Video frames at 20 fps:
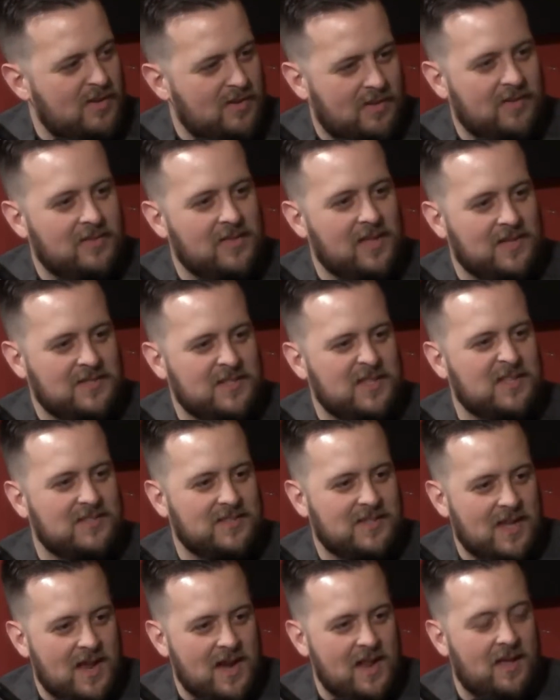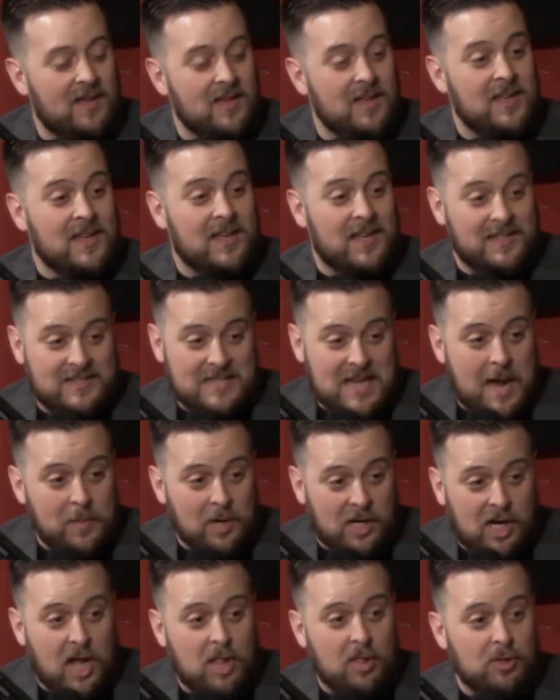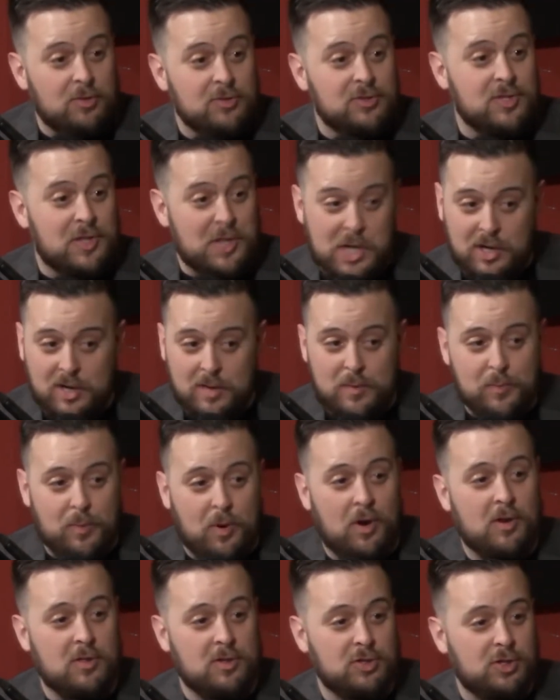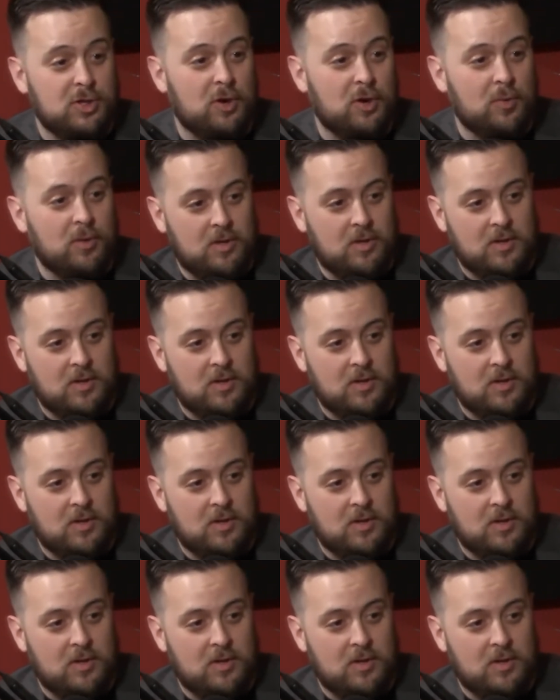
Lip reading: And that's right. So it's time to cut loose, and they're going to be part of the show. Whether